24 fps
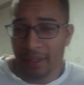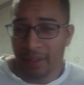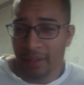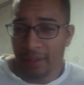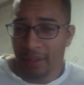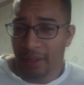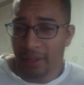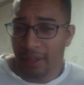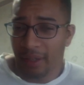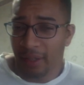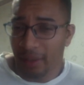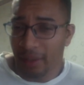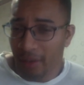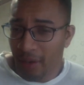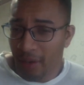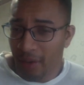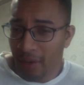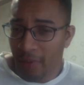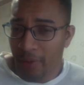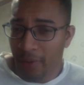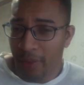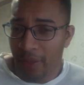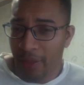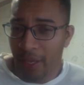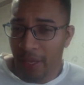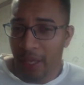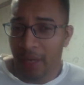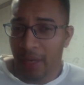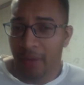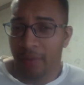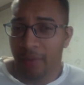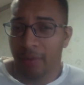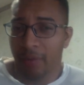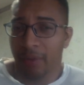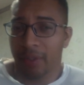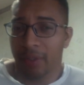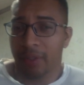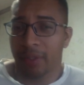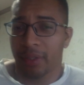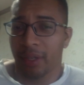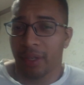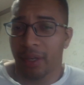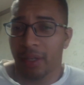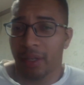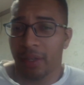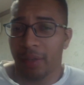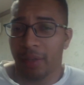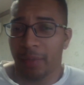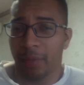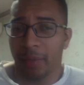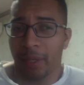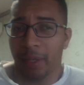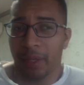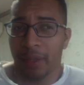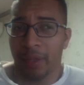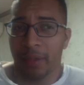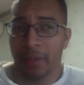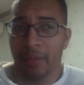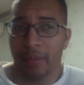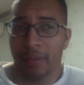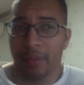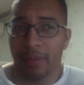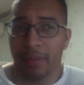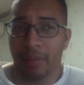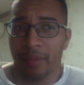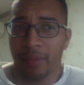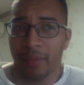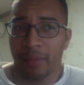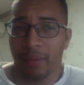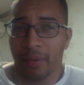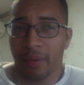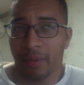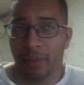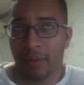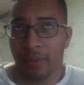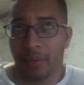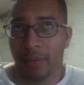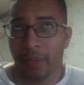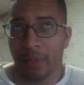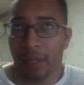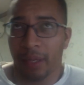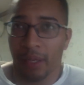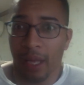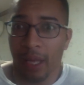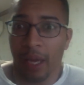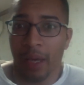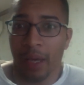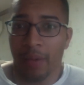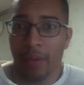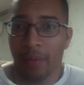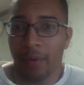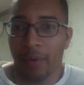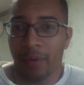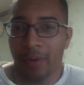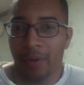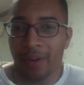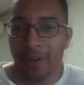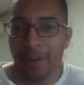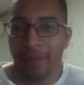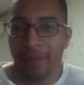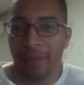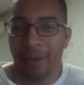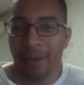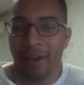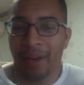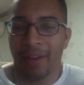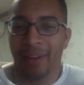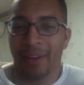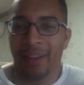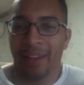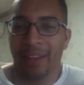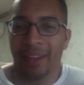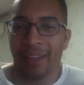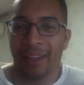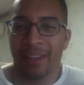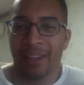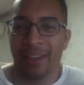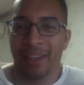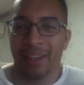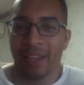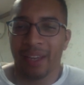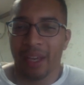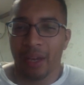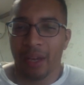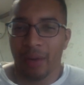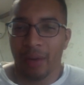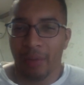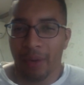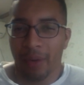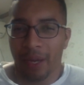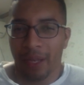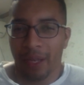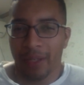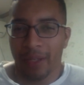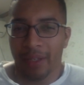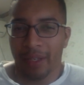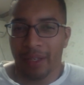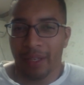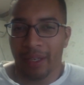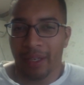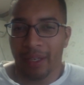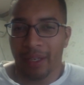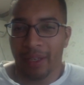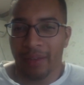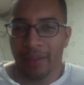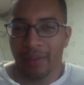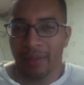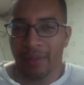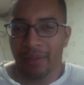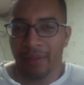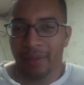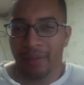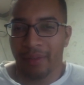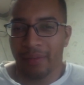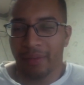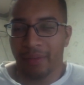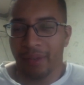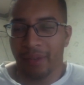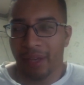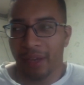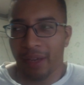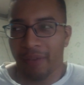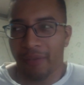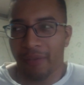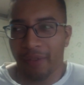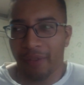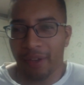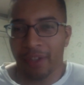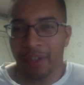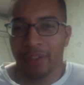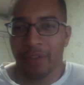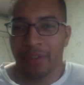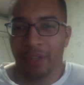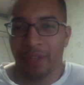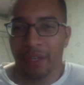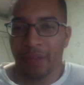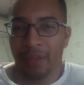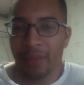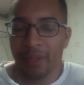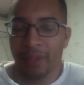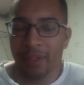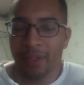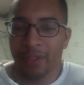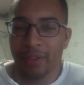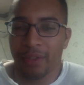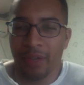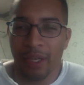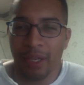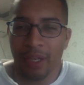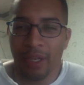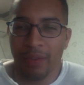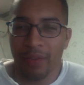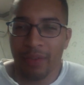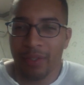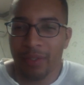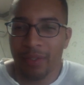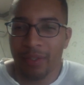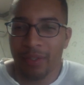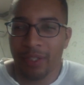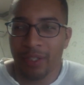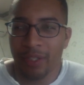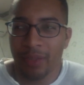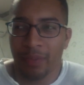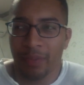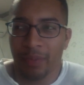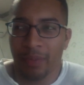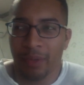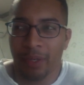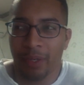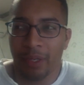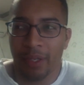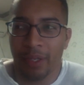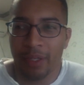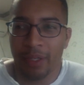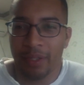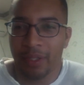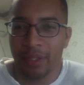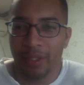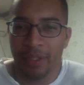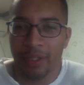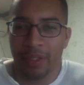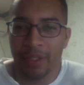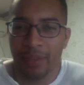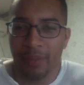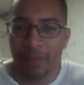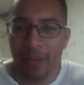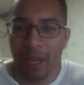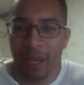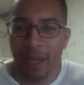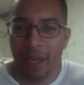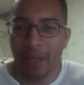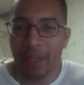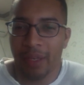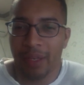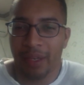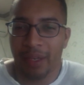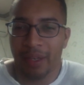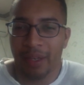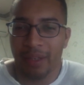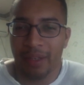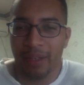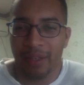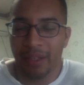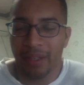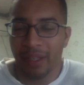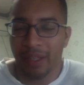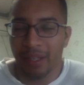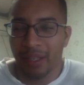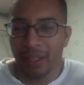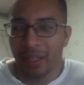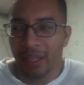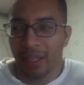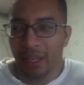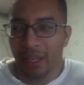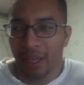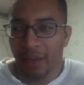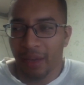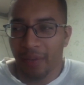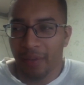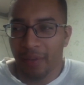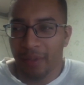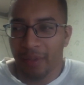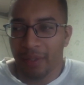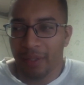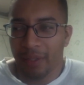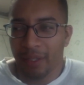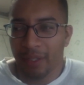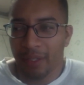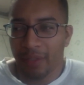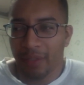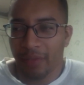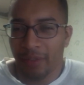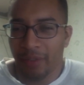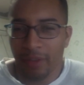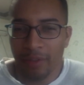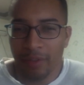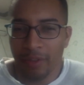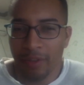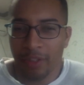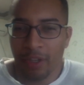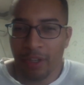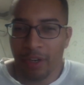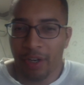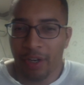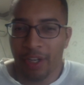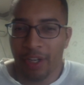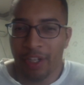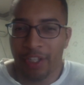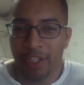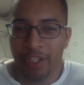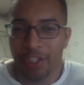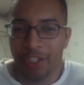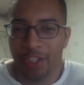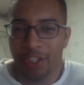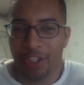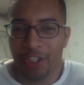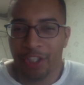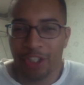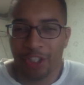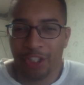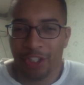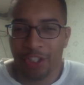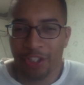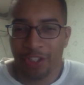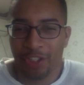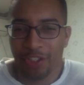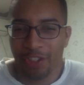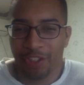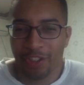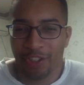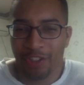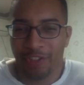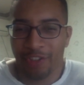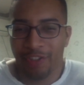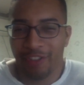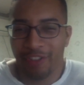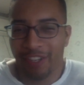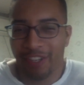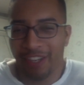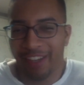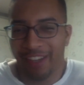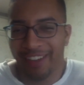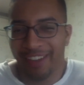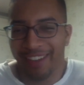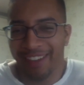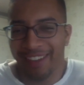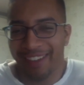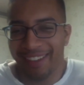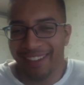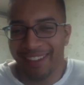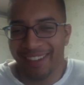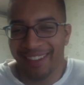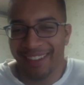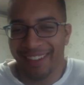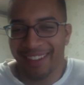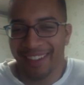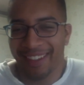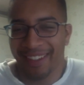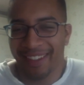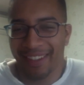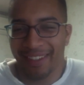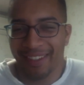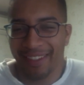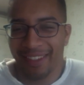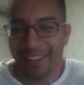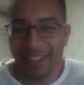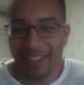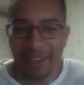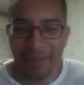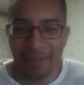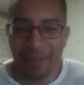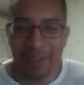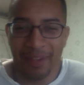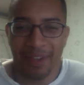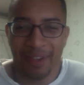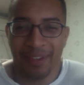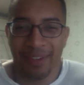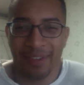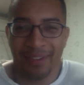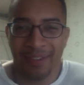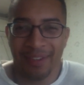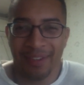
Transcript: along with that, I'm going to talk a little bit or a lot more about like what I did when I finished training, because training was just pretty systematic and it was just flowchartish and typical,